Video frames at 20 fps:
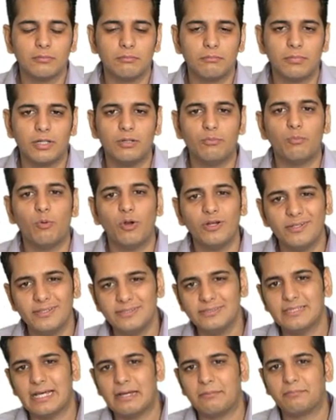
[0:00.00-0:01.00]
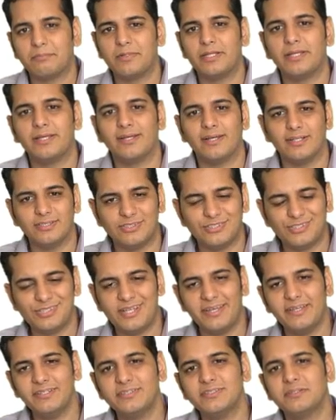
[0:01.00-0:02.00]
But what is happening? A
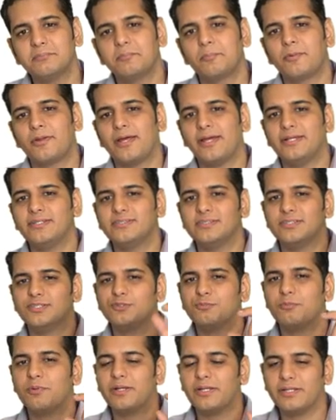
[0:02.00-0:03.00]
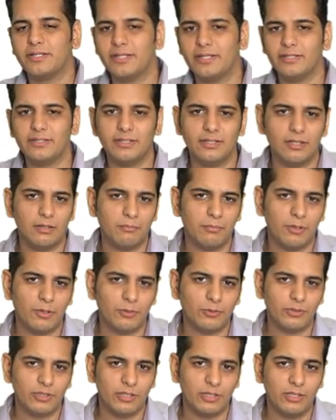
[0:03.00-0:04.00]
change in price is bringing
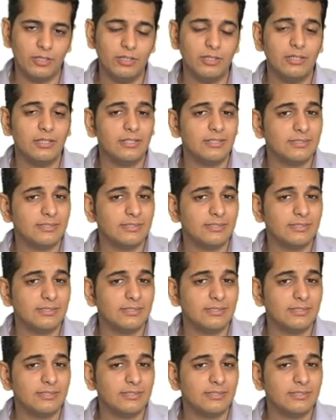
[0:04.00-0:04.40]
about a